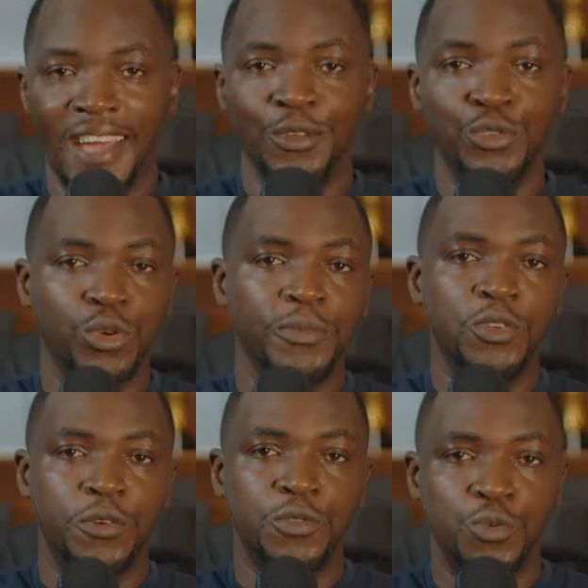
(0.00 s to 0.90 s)
I know so
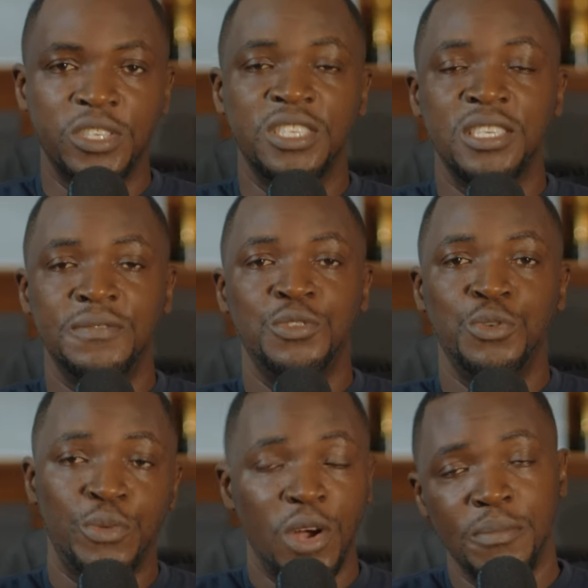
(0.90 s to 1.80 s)
many of you watching this
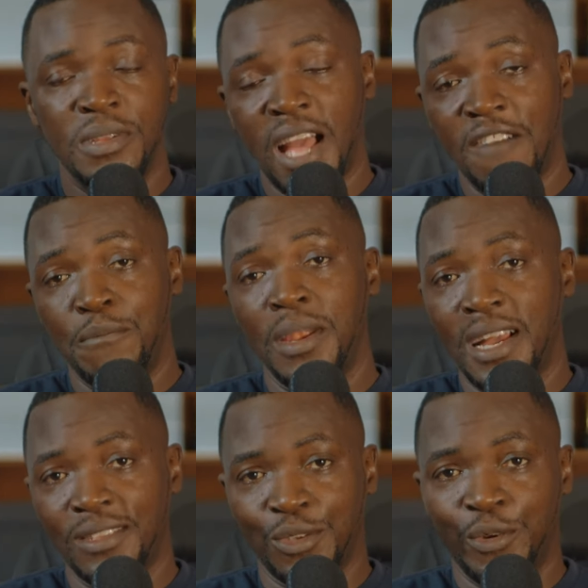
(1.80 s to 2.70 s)
video probably have
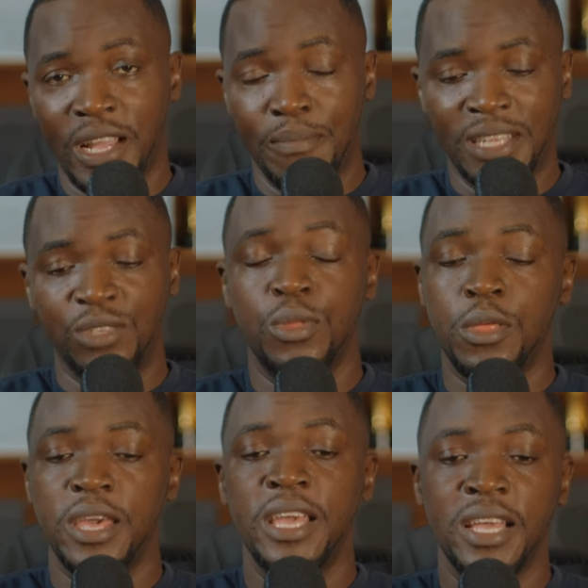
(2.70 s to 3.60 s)
plans, all right, but you
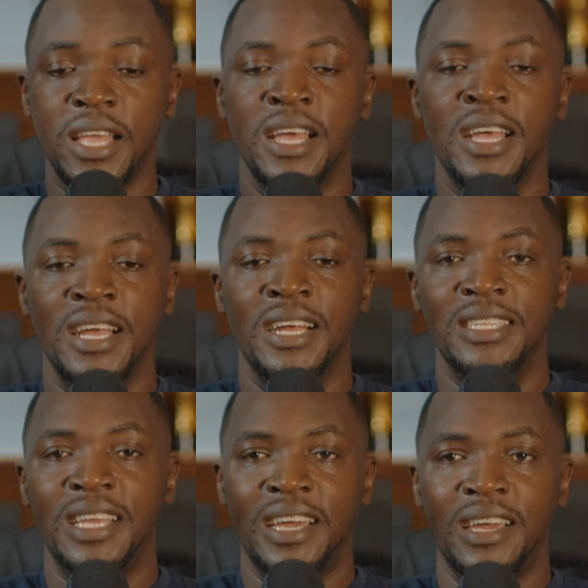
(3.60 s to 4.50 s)
think
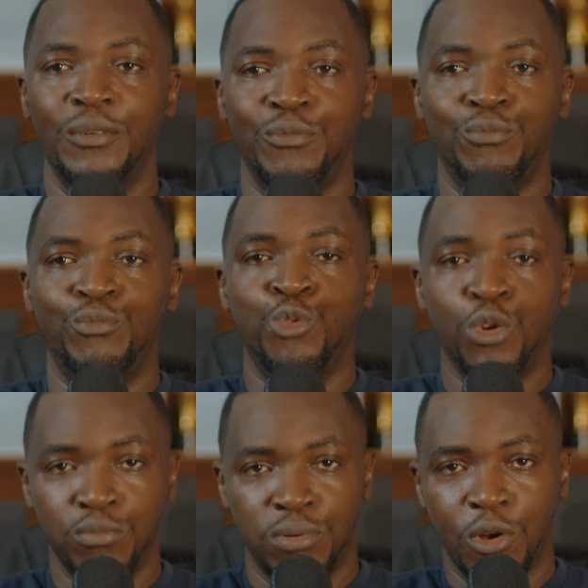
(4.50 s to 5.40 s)
the
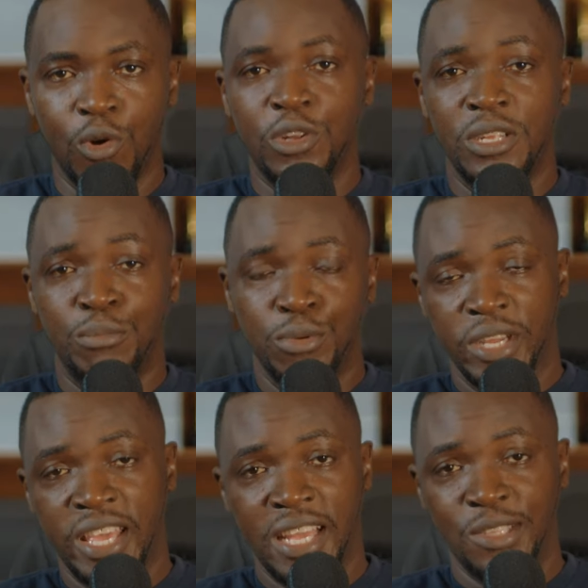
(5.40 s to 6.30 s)
roadblock or the
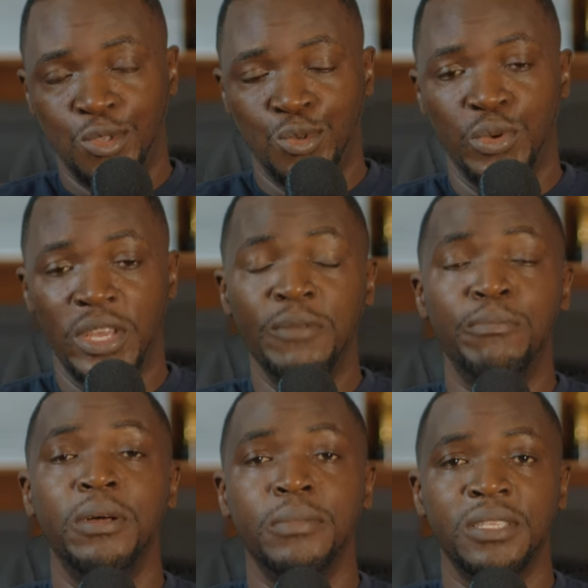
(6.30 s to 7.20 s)
blockade to
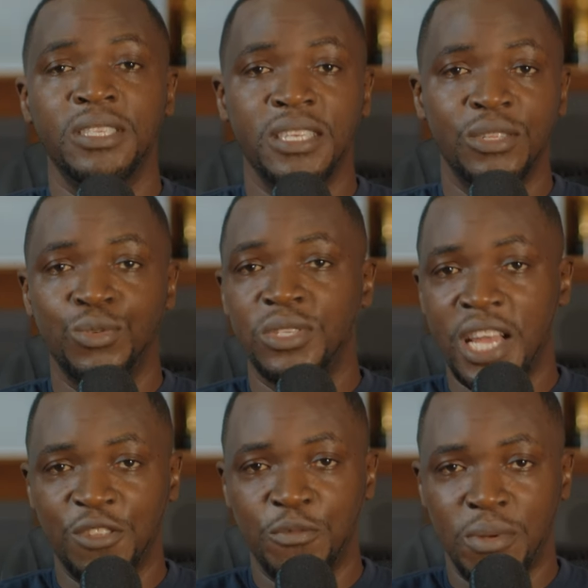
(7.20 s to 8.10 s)
implementing those
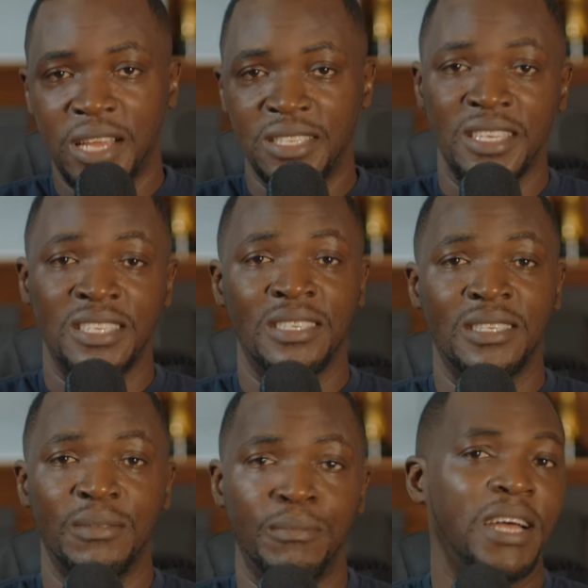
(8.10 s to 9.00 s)
kind of plans
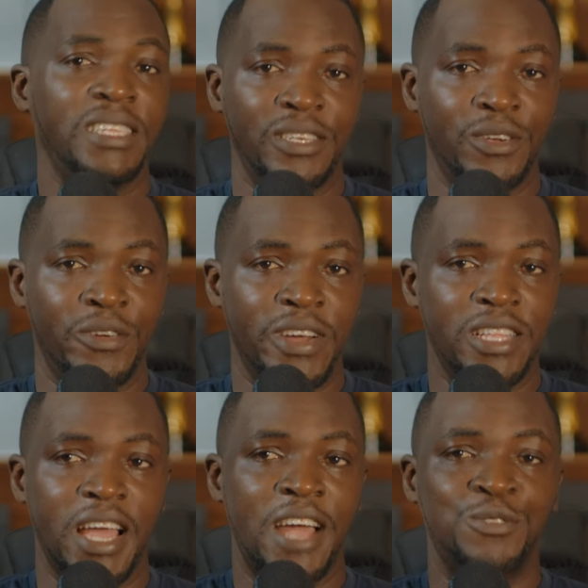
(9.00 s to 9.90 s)
is money. All
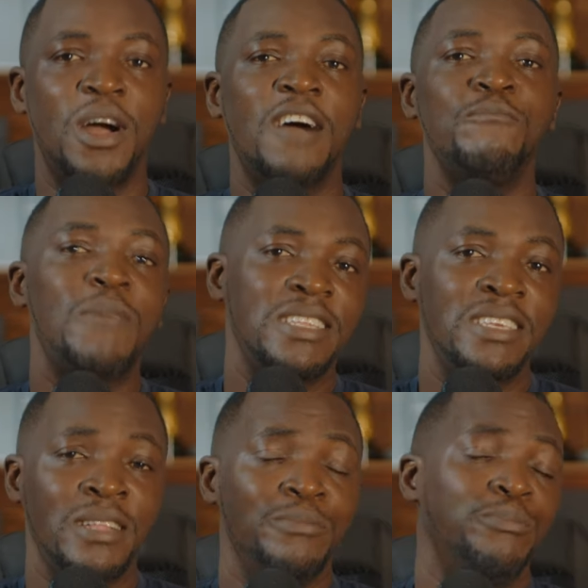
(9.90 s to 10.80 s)
right, I don't have
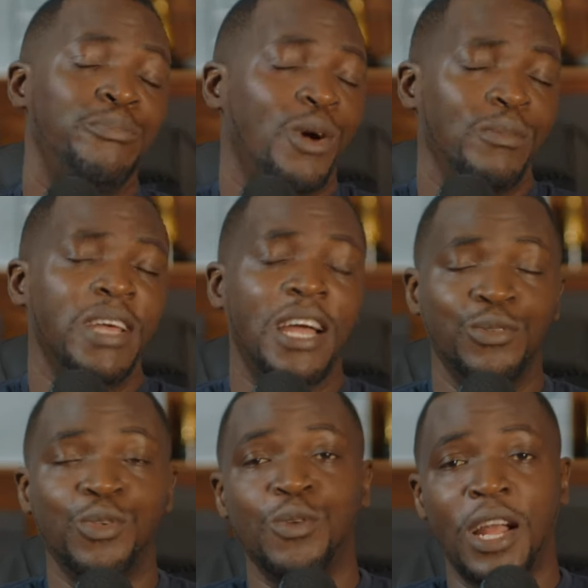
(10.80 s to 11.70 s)
money, and probably I
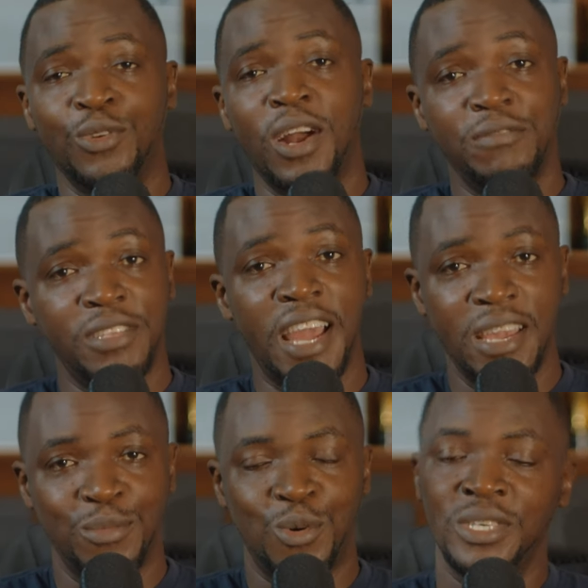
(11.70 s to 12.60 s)
don't I don't have
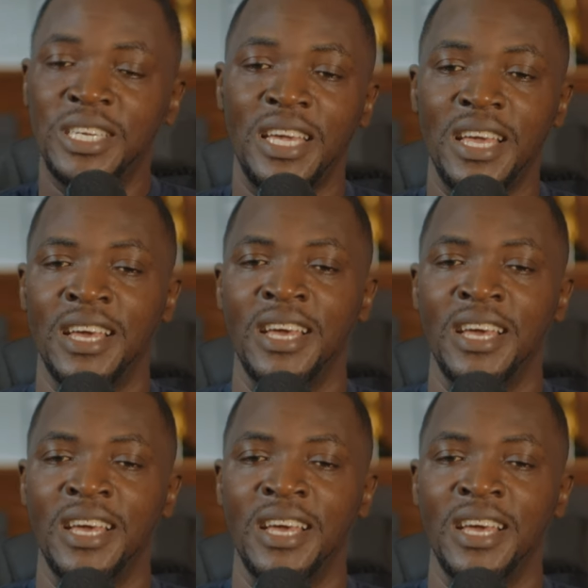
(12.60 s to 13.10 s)
time. Okay,